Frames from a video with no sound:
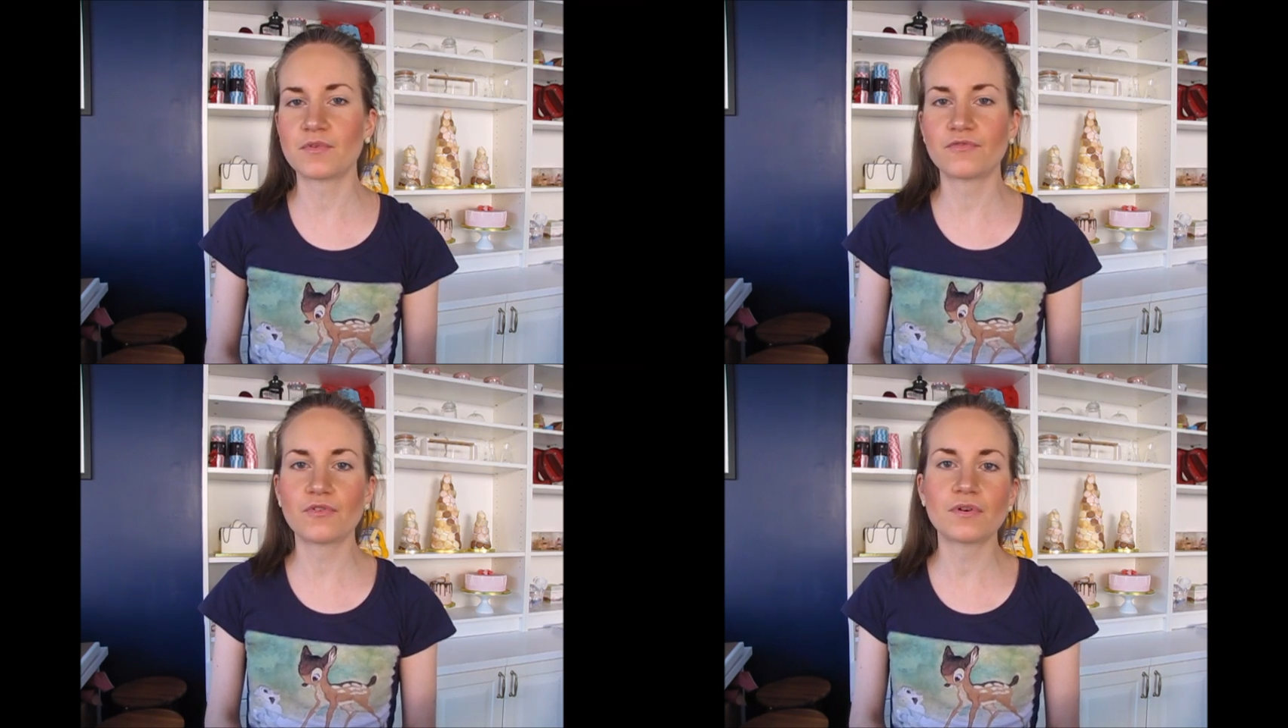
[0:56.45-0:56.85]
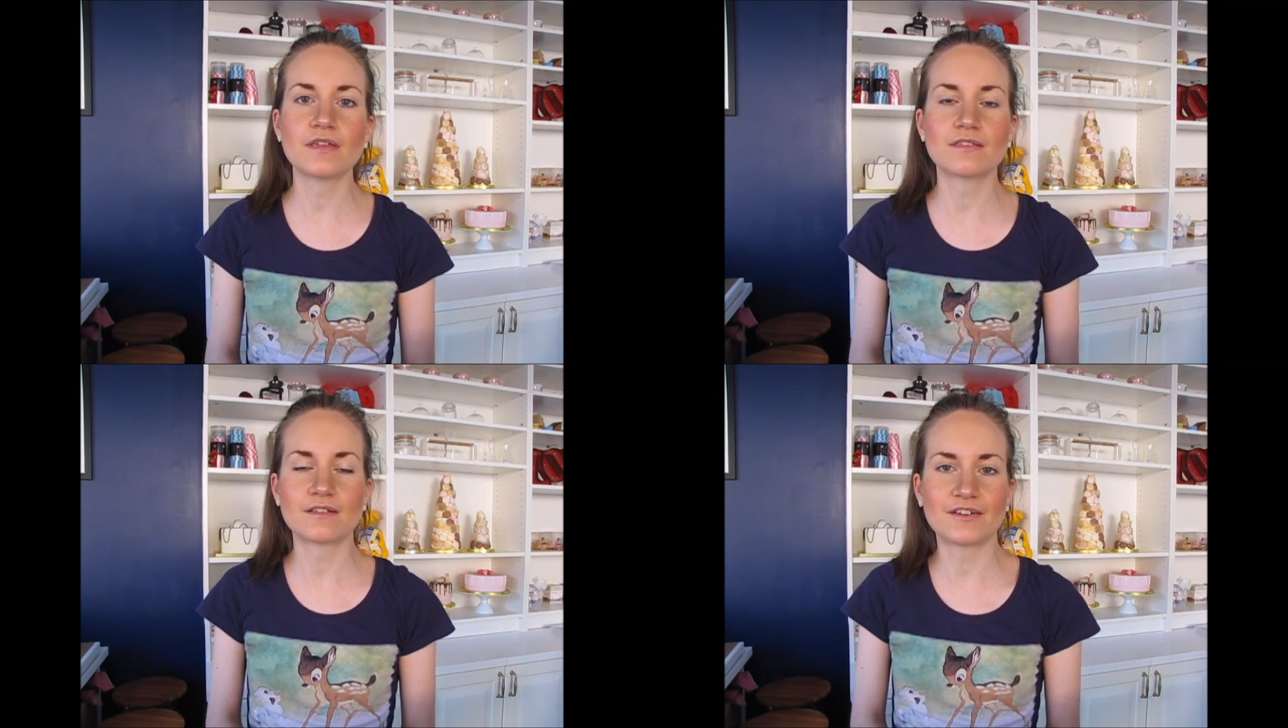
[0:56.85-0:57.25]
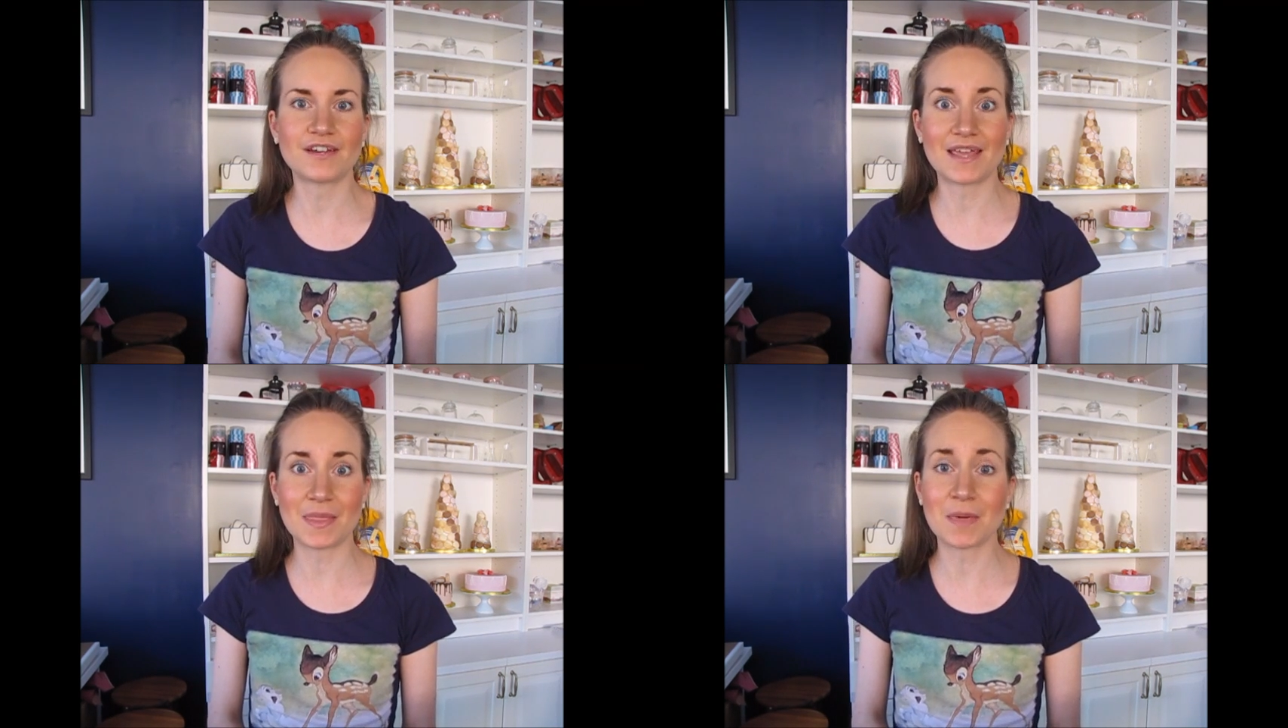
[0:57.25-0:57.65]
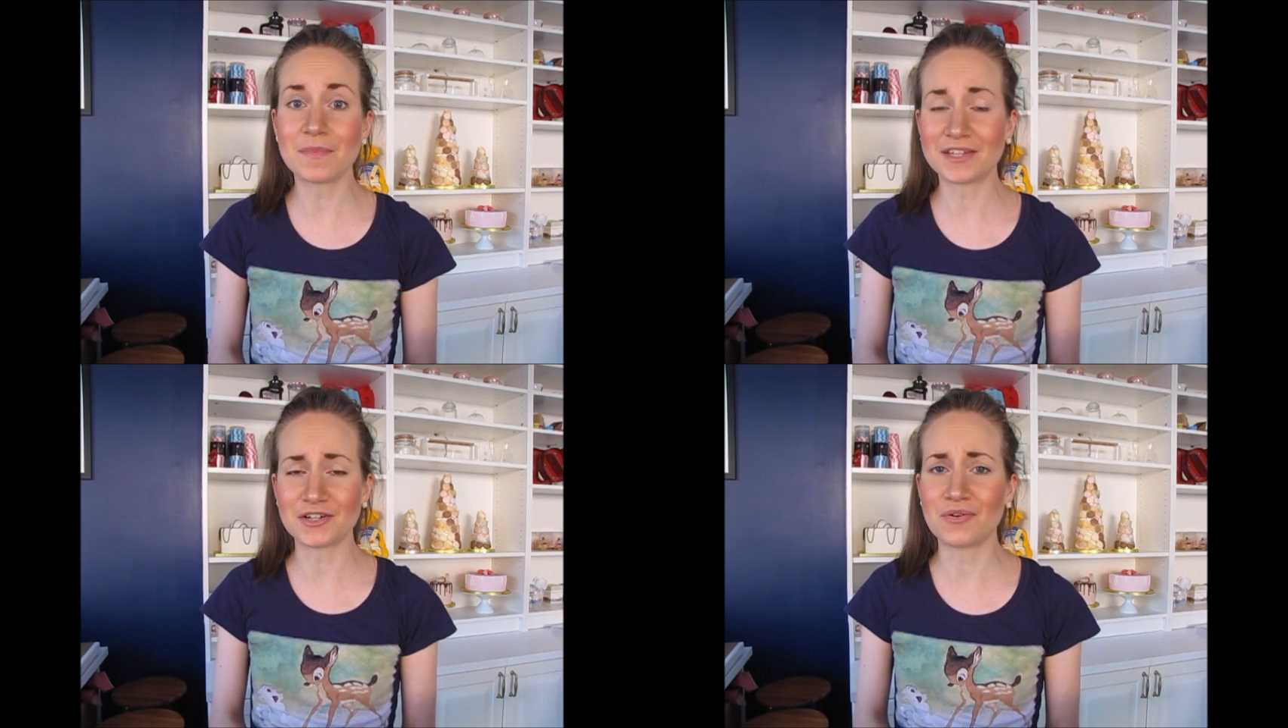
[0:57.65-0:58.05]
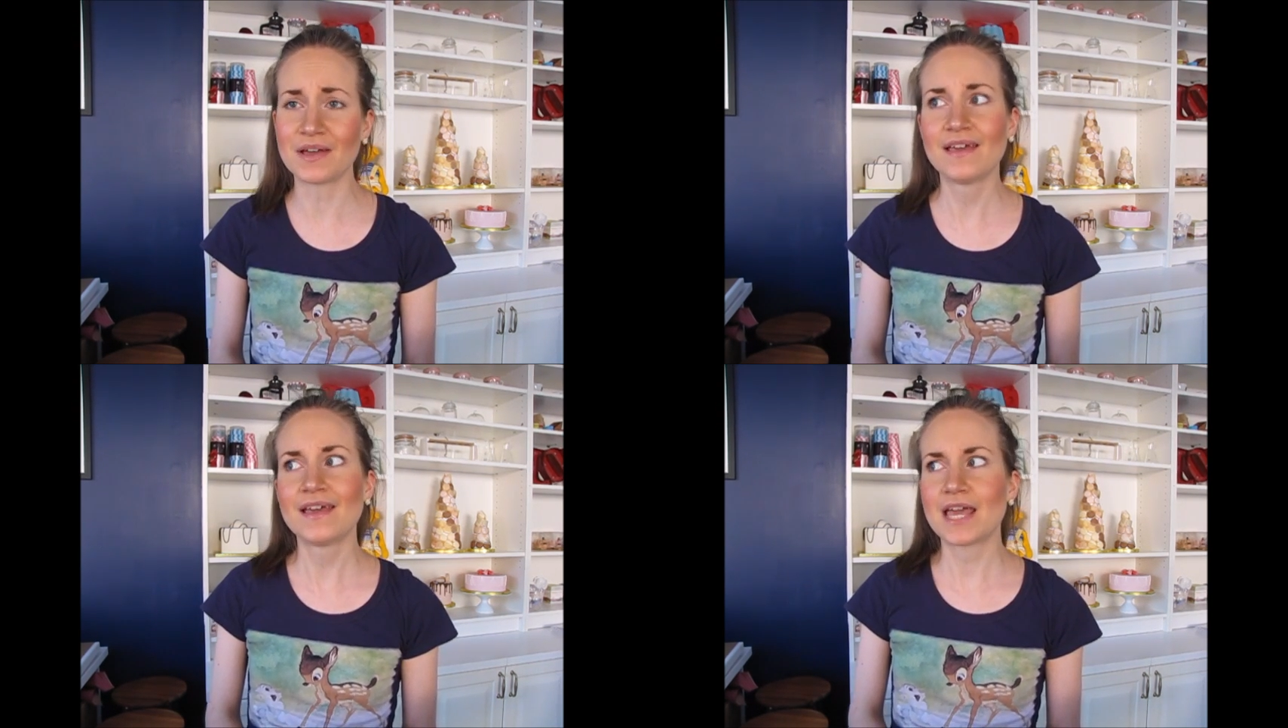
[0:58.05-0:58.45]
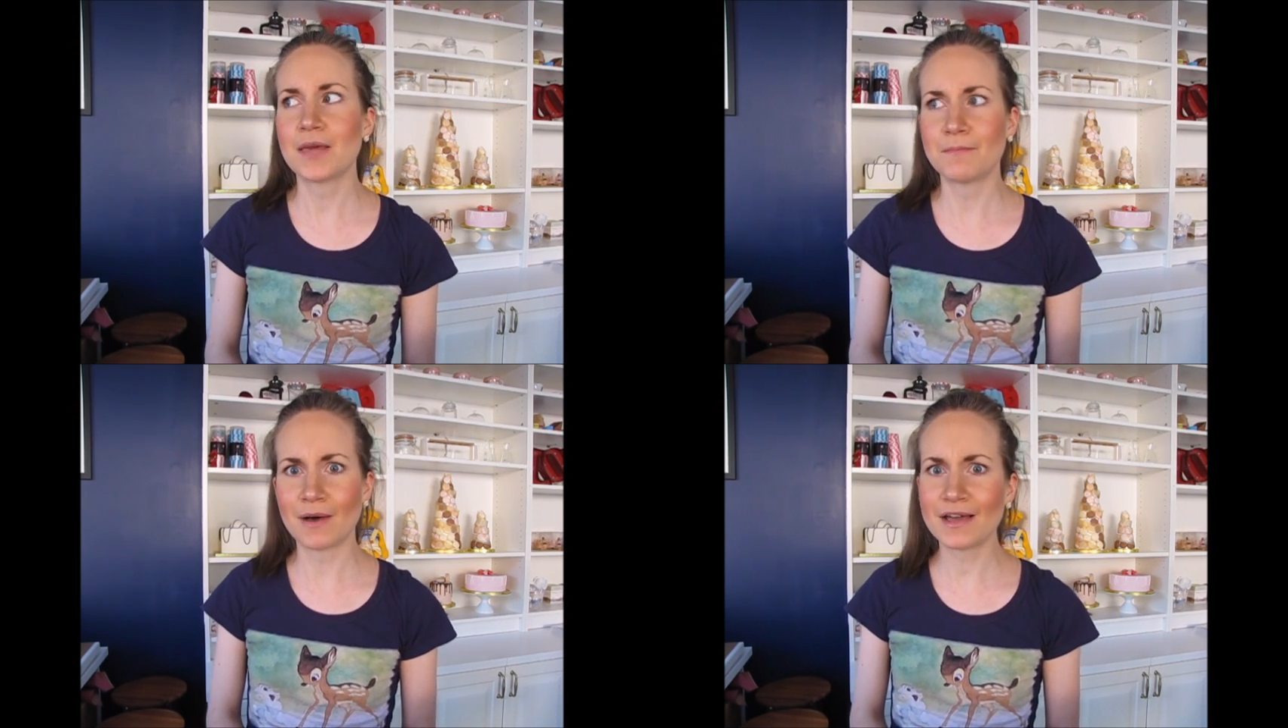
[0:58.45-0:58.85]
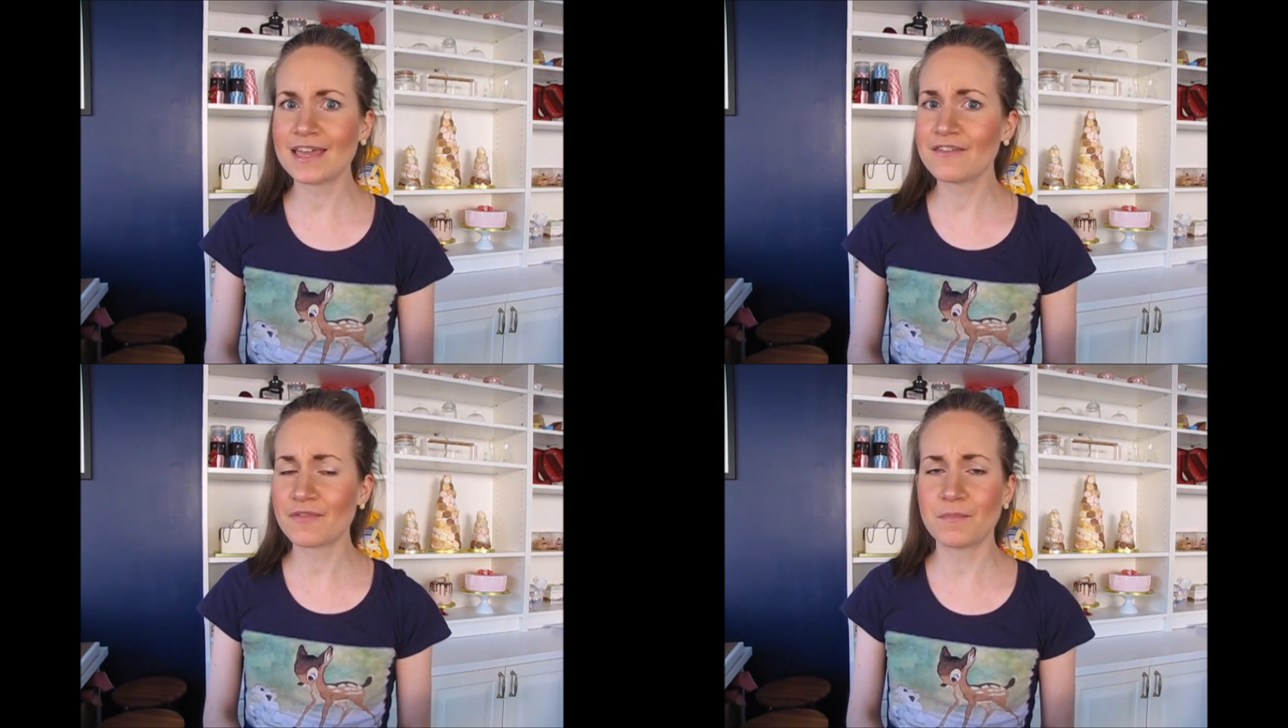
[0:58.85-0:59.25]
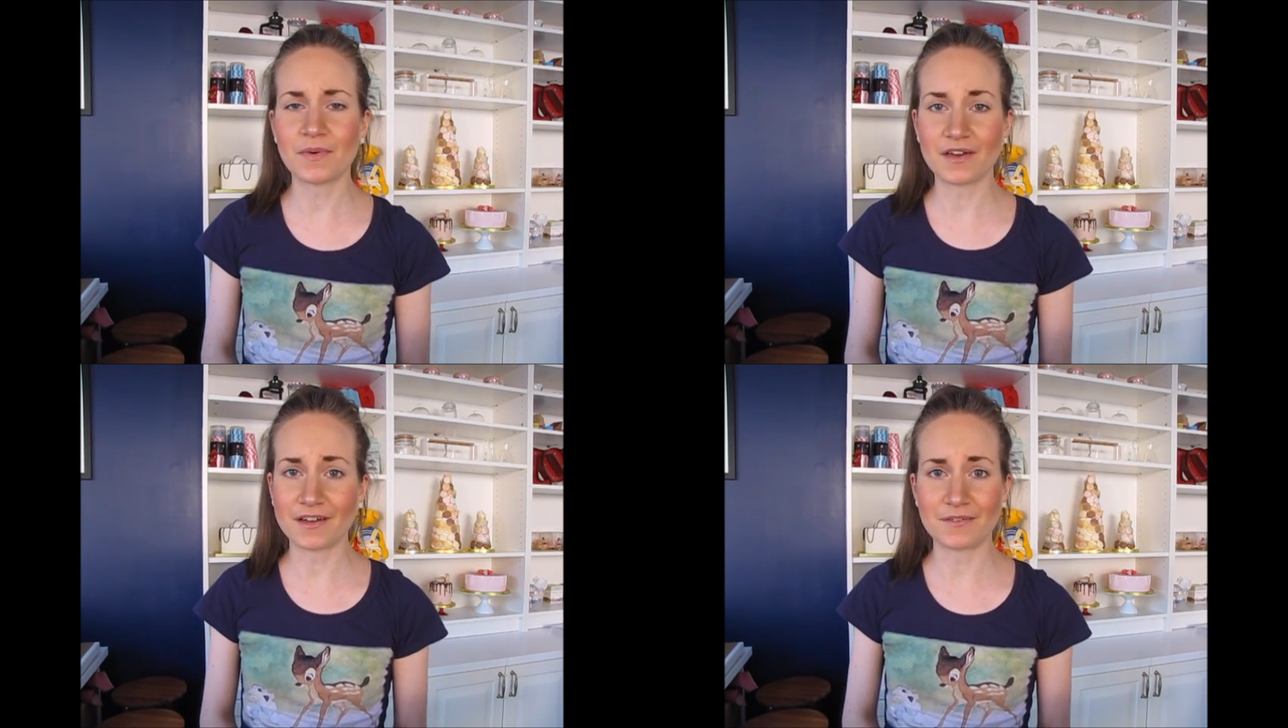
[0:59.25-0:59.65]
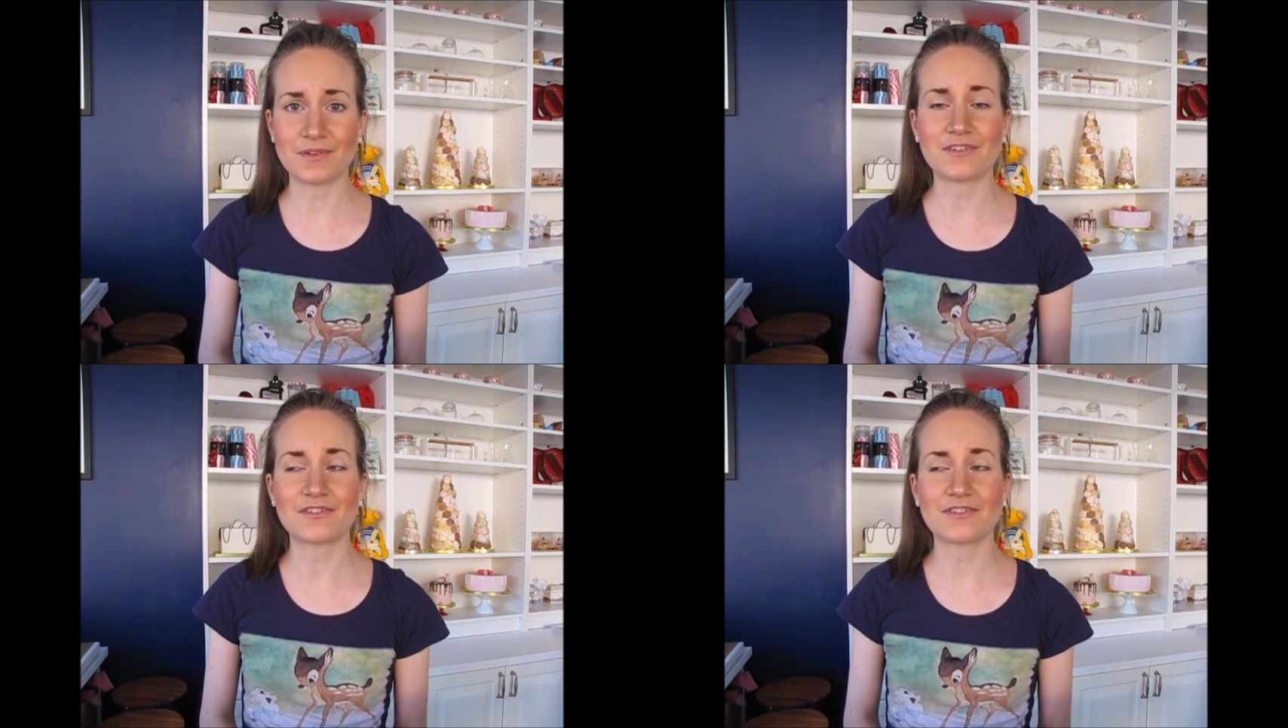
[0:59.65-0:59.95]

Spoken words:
before it's done in the middle. It might even burn, which